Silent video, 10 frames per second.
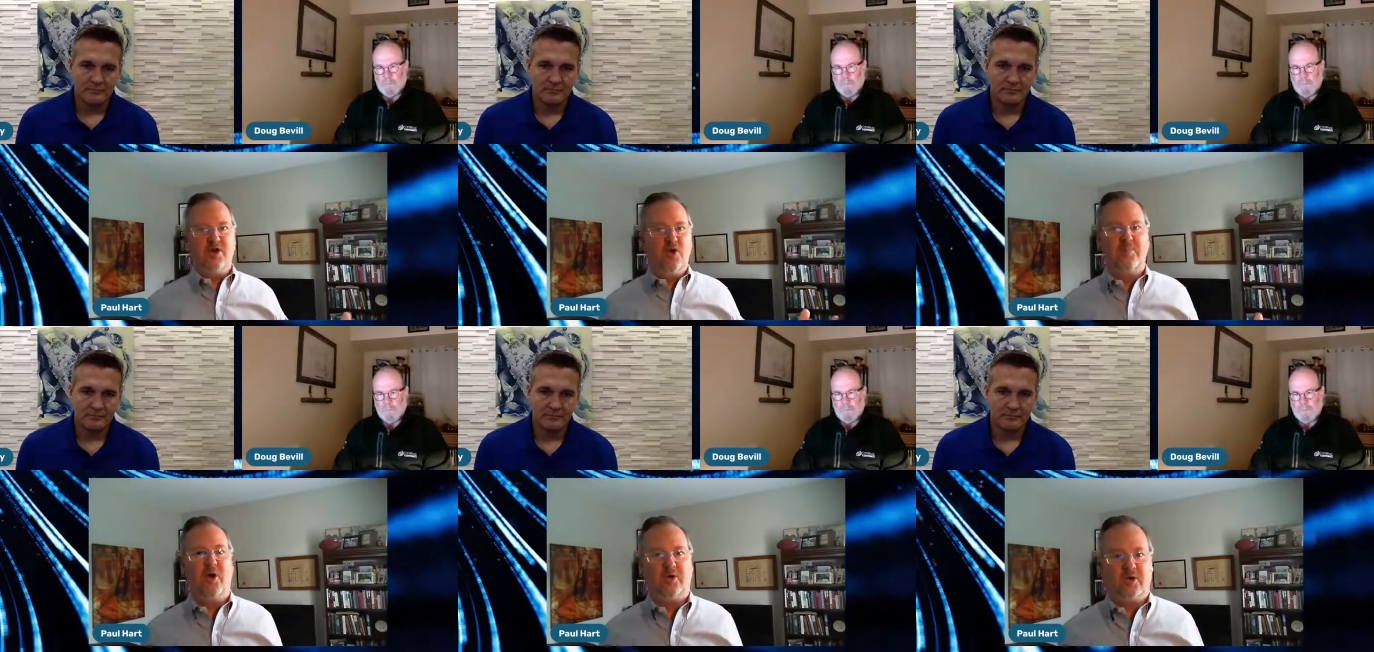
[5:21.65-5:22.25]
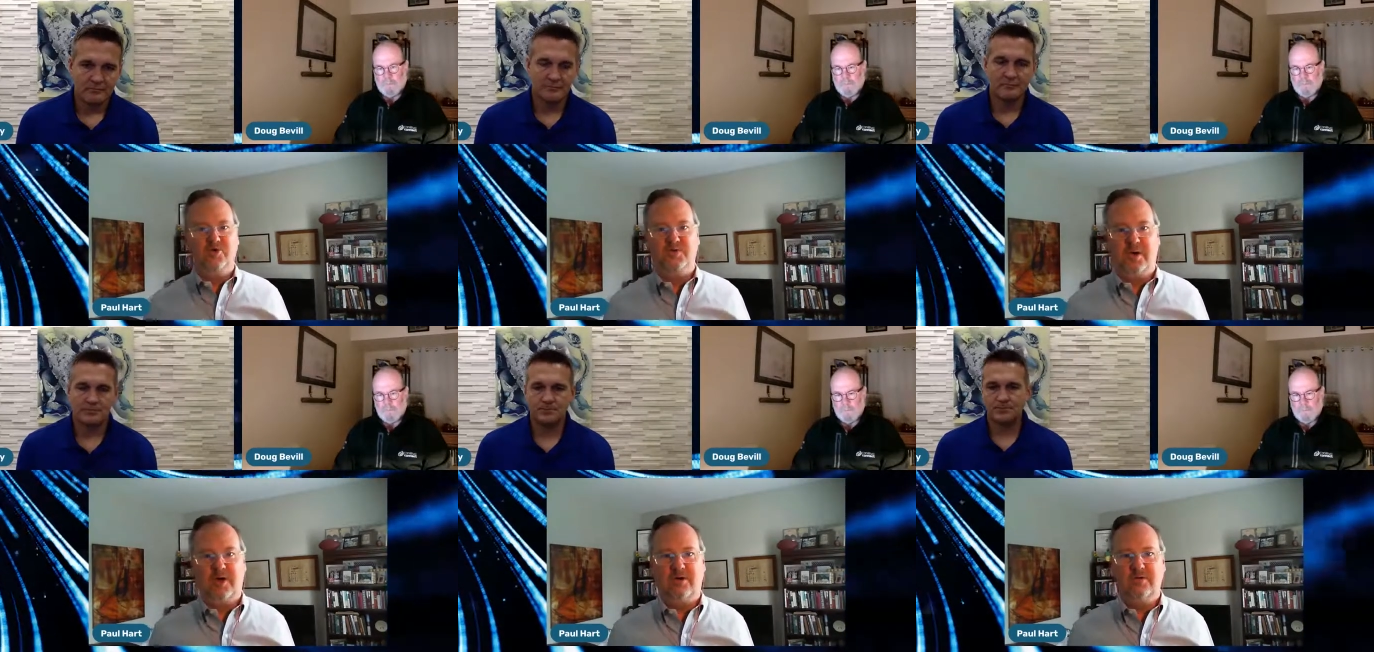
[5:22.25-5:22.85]
Speaker 1: and hope all
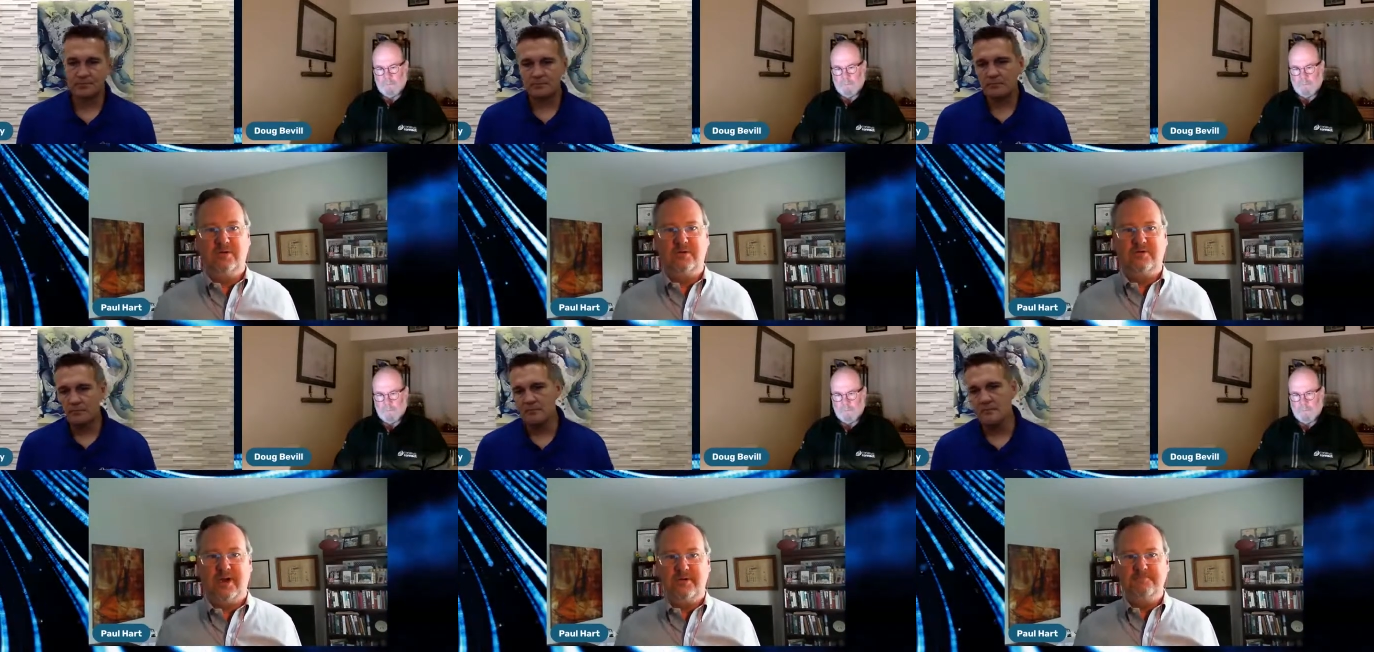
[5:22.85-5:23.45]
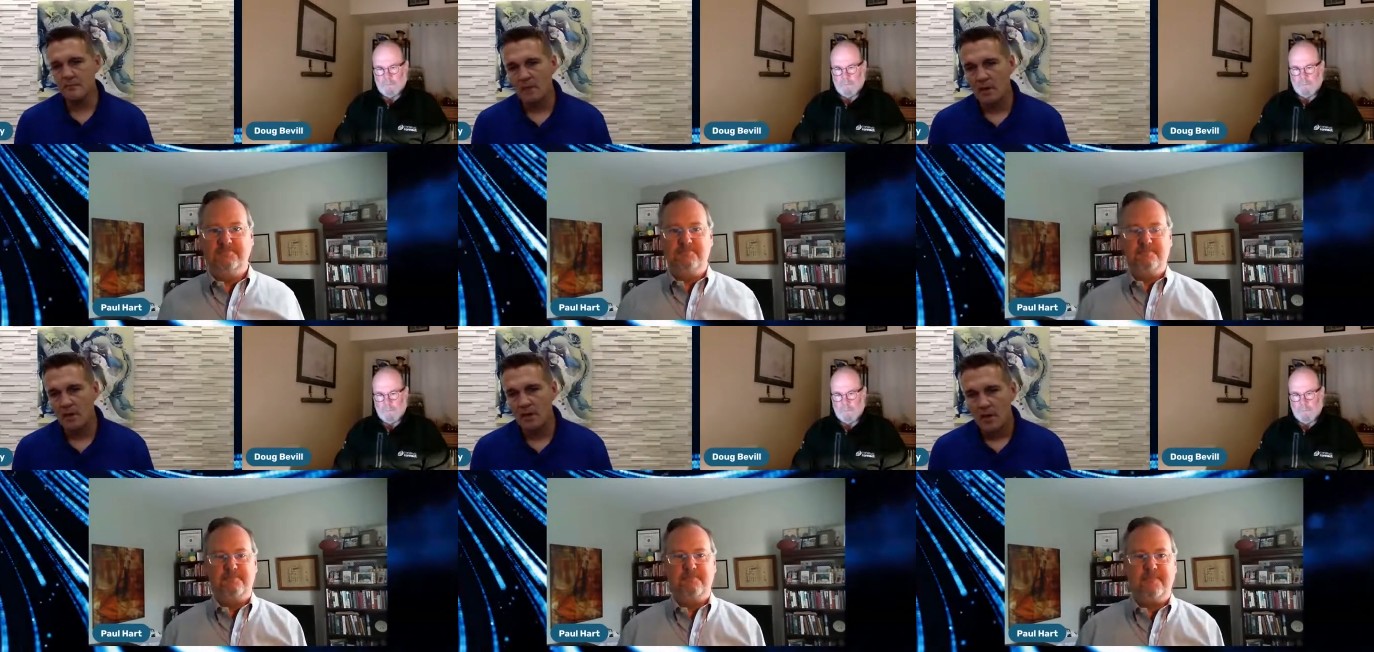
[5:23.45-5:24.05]
goes well, right?
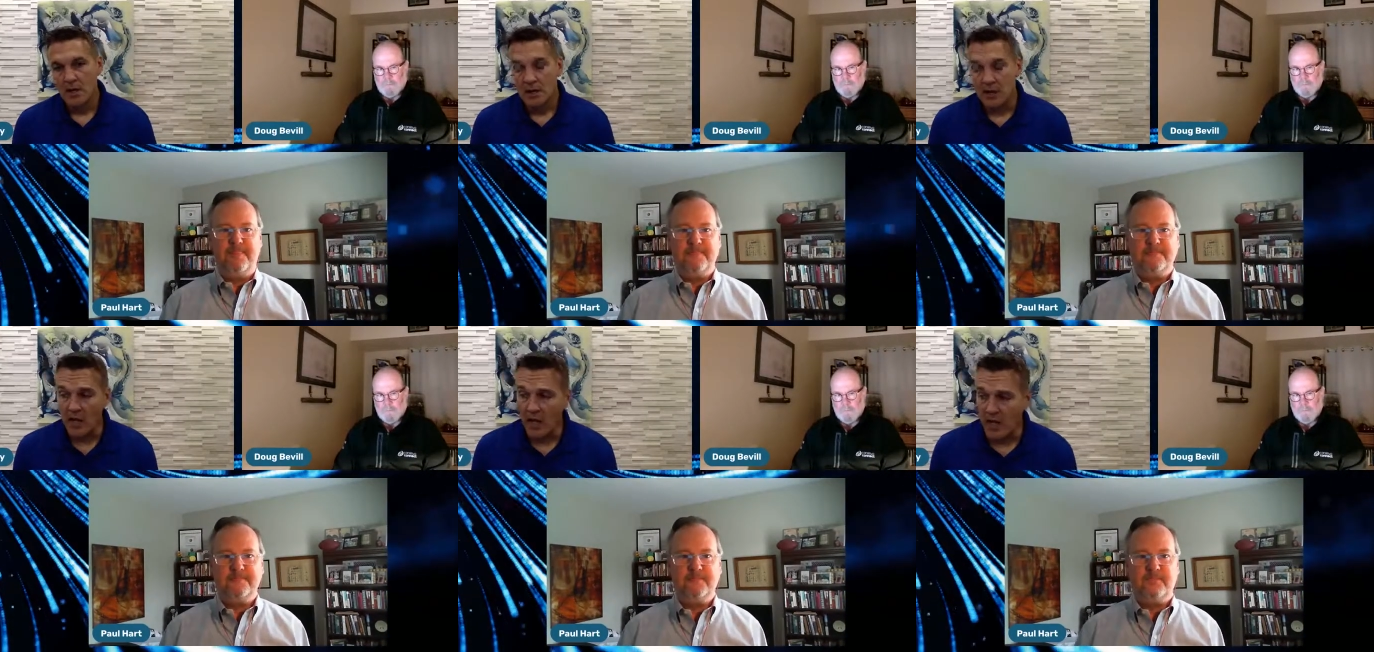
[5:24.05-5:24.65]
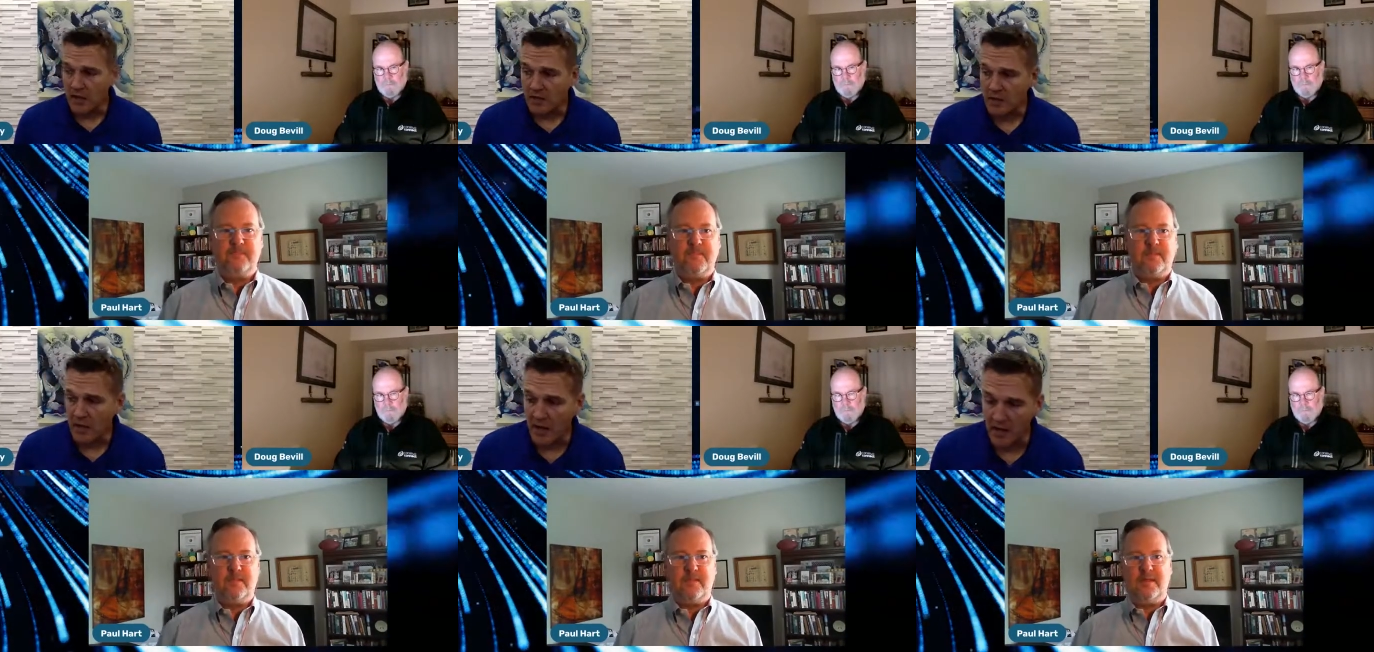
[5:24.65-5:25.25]

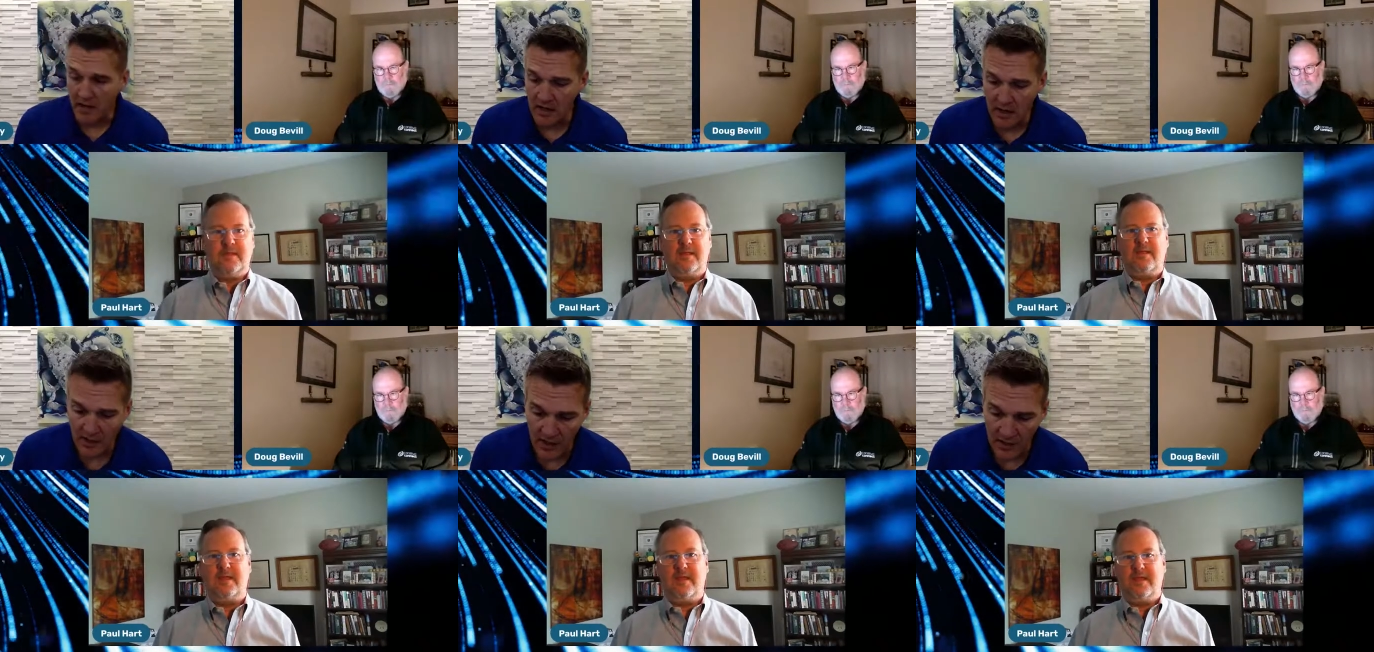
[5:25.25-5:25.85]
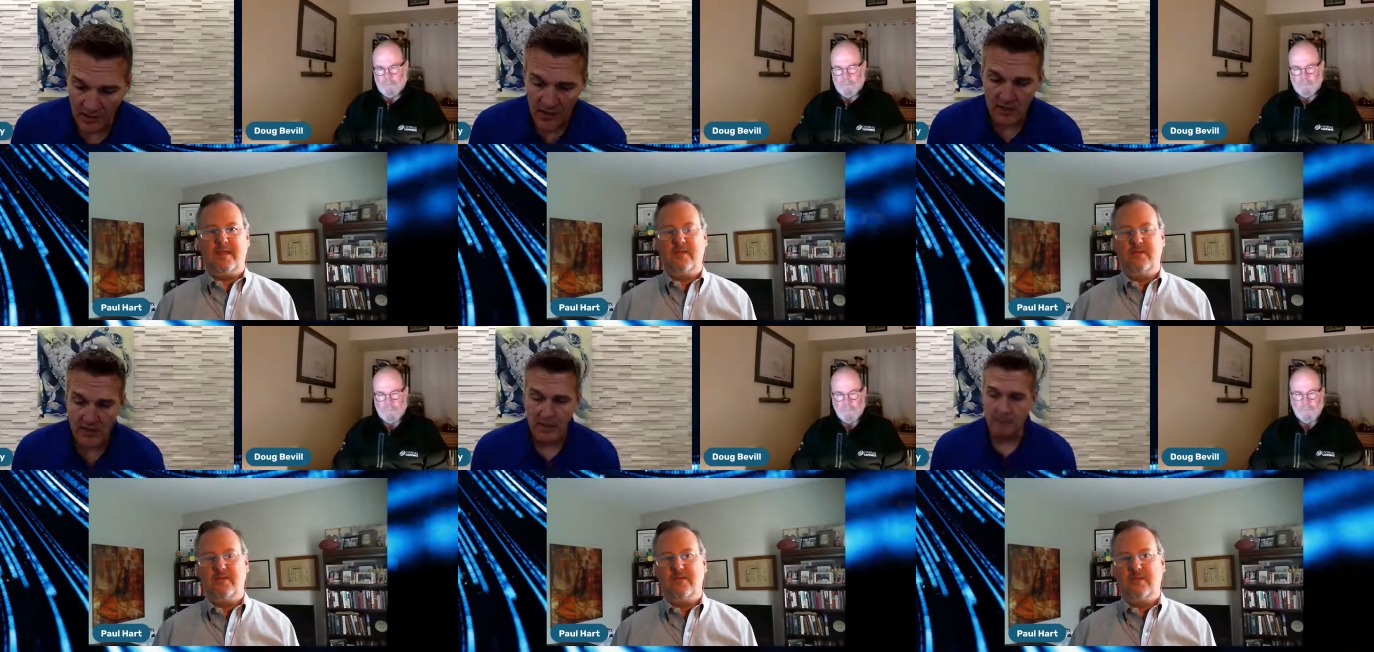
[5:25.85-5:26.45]
Speaker 2: Yeah, yeah. I, I
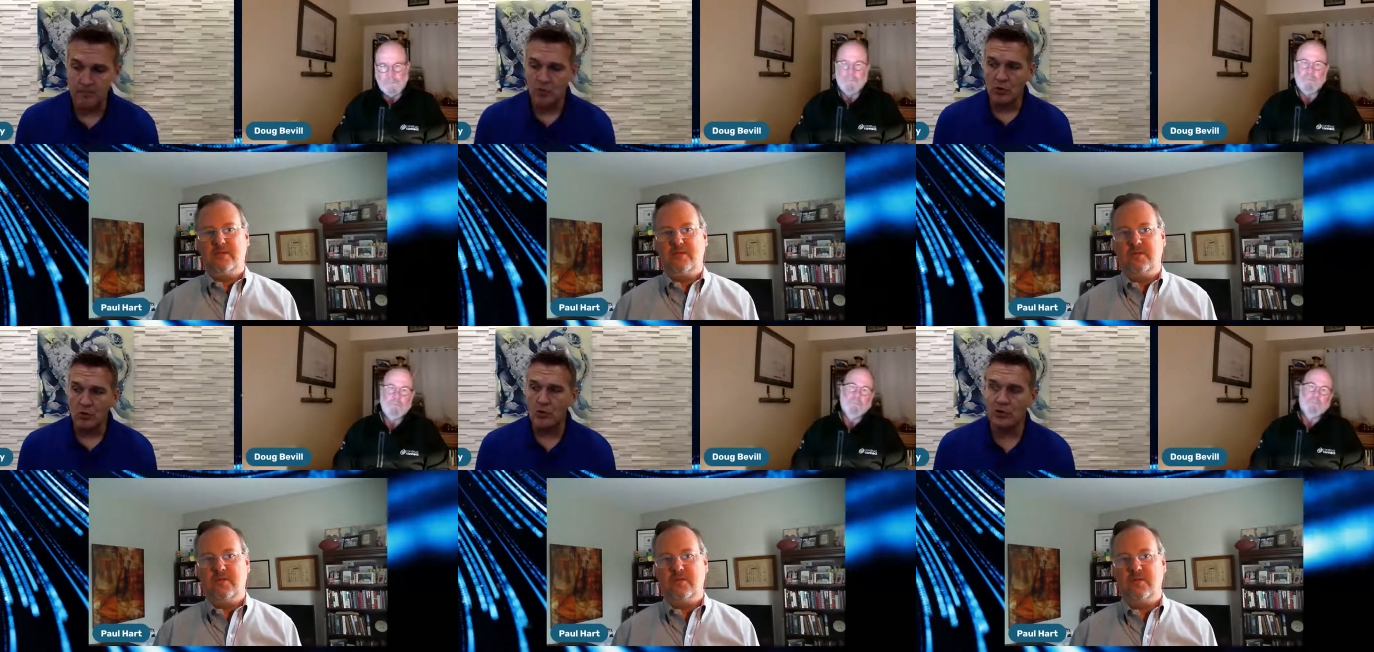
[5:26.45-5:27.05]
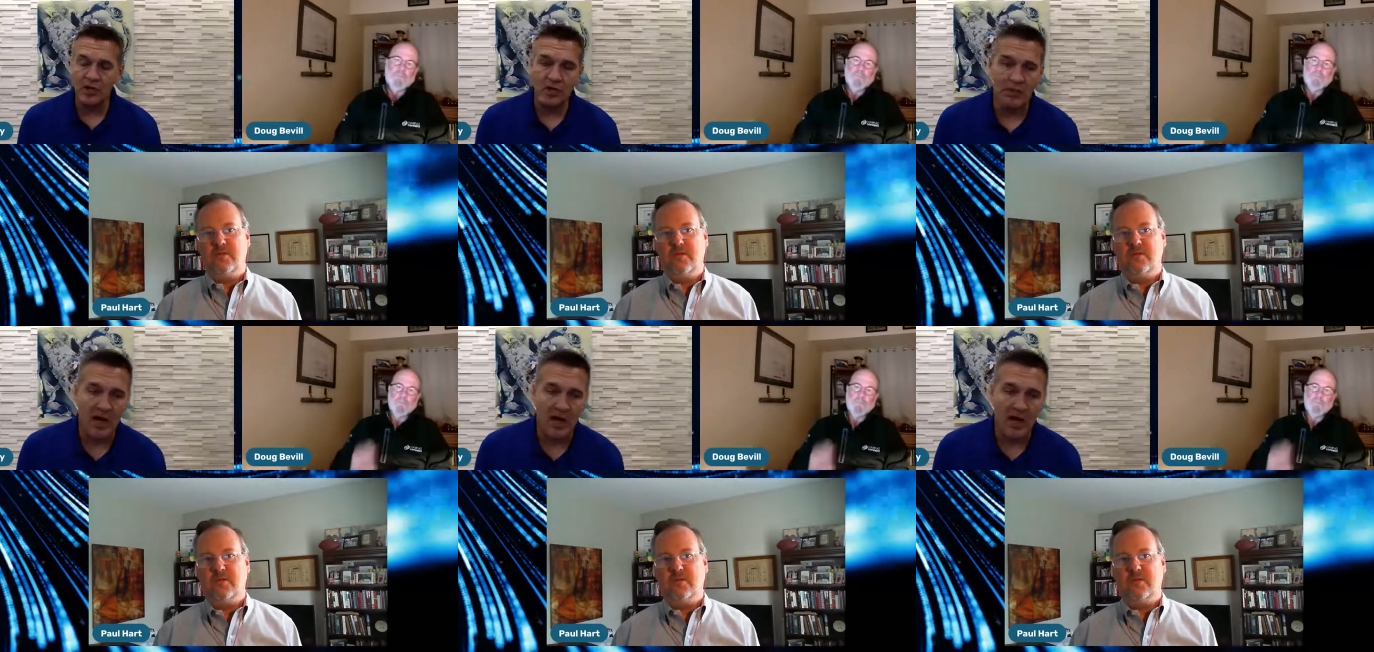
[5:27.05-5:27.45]
think, um, you know, when you think